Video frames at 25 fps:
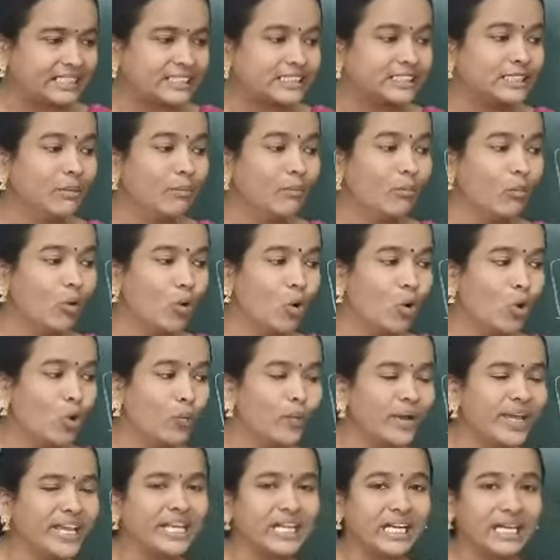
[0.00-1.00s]
is
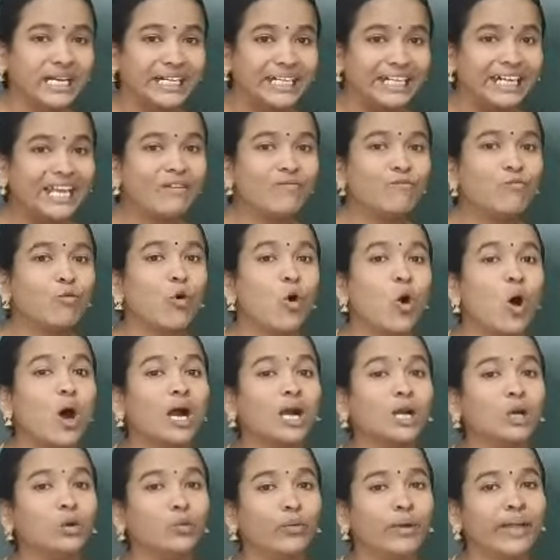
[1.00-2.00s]
moving,
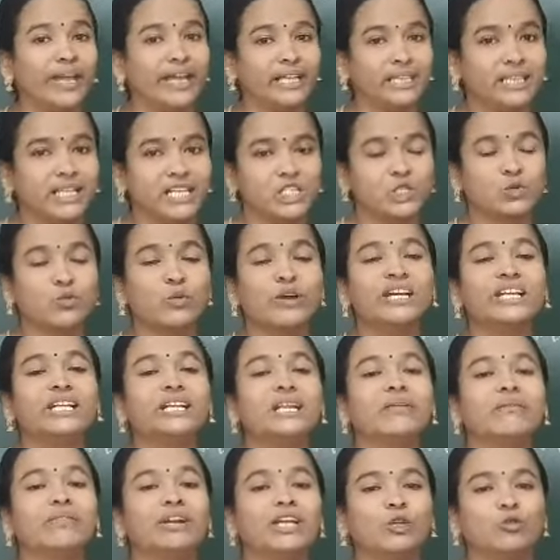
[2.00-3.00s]
revolving. That's why
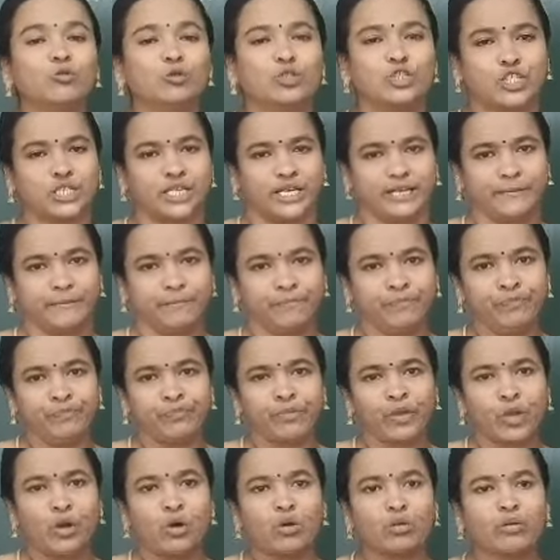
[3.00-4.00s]
revolution.
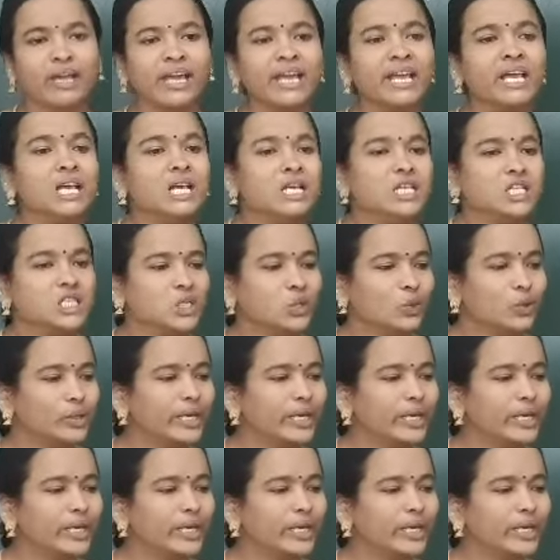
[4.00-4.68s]
Okay, so